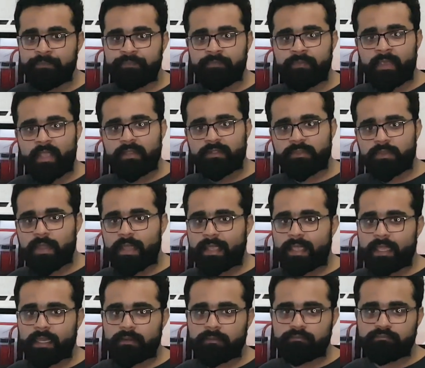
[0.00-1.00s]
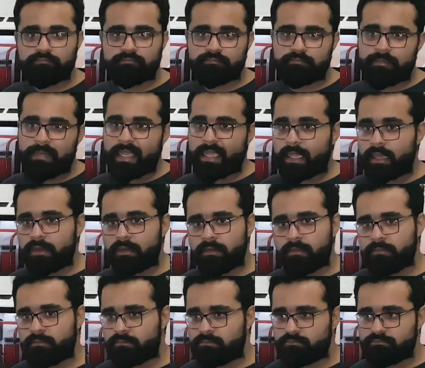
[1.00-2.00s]
so I can make an
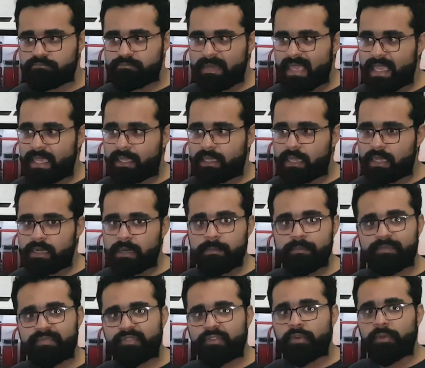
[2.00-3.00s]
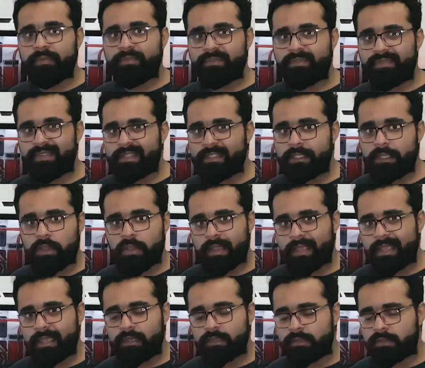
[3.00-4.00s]
make an improved video, I
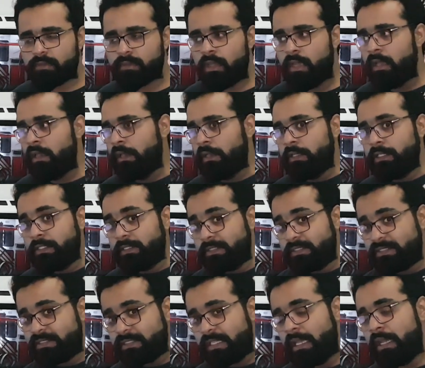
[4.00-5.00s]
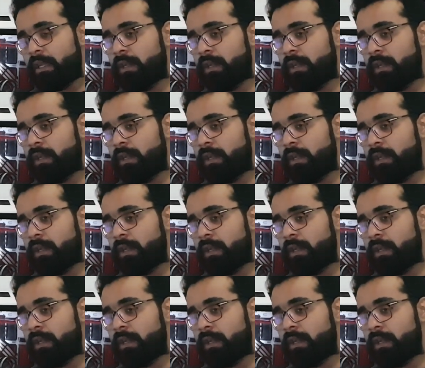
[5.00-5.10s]
guess. So